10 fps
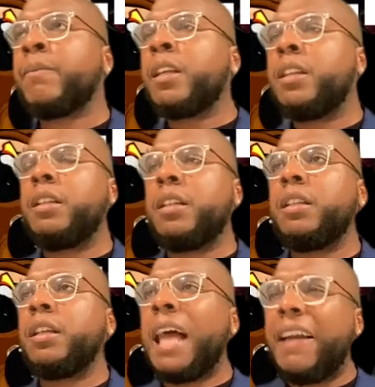
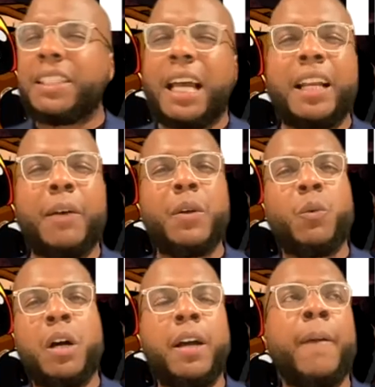the lifestyle that we
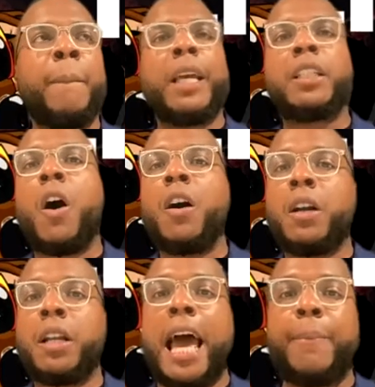want, it's all
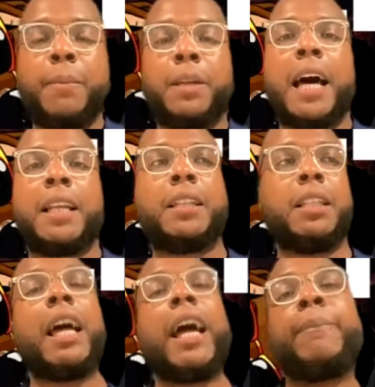going to happen melodically,
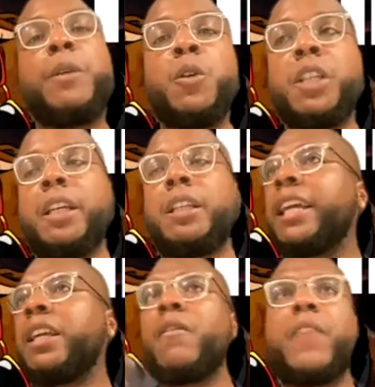like music.
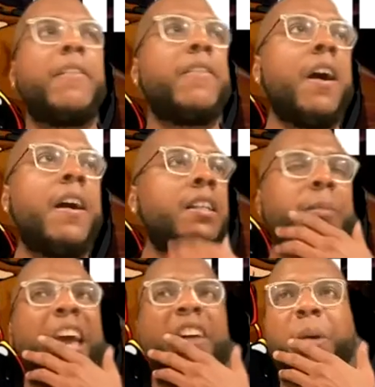Like, your favorite artist
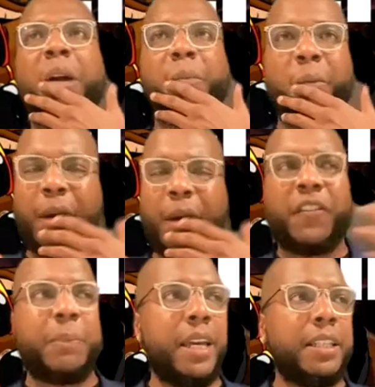may have
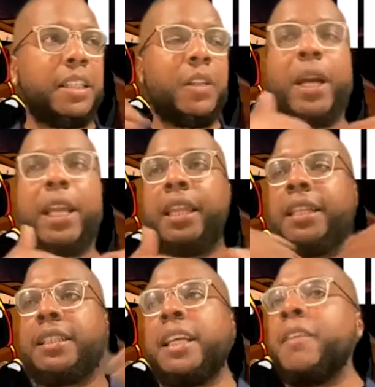perfect pitch in the way that they
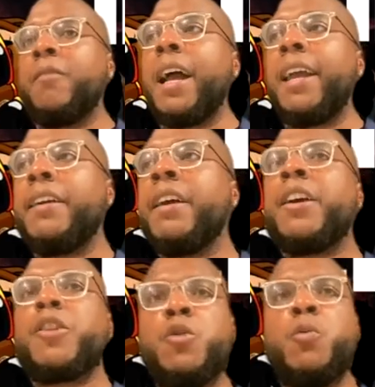sing, right?
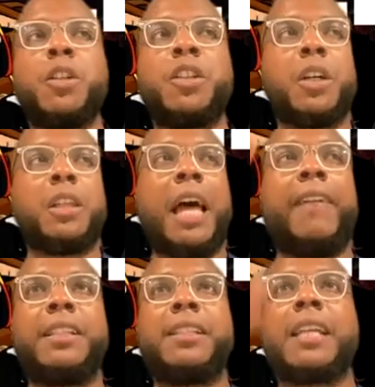You want your
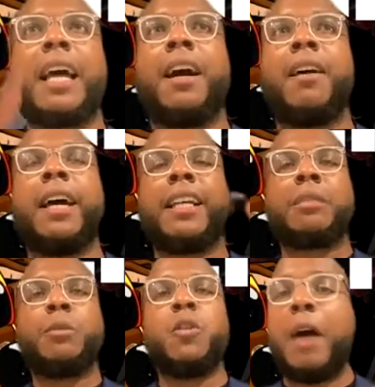life to sound as
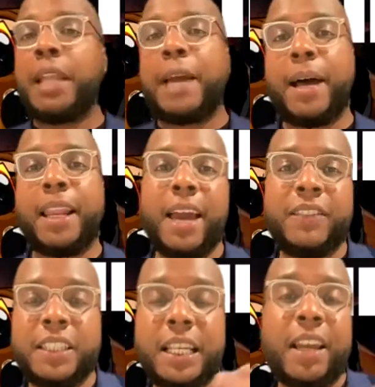smooth. I would like my life
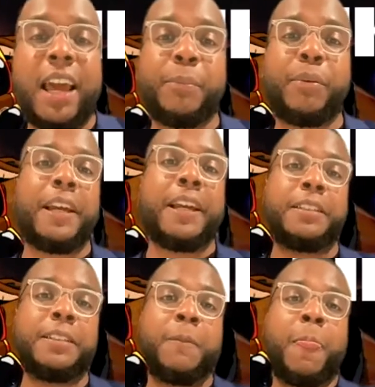to sound like Prince.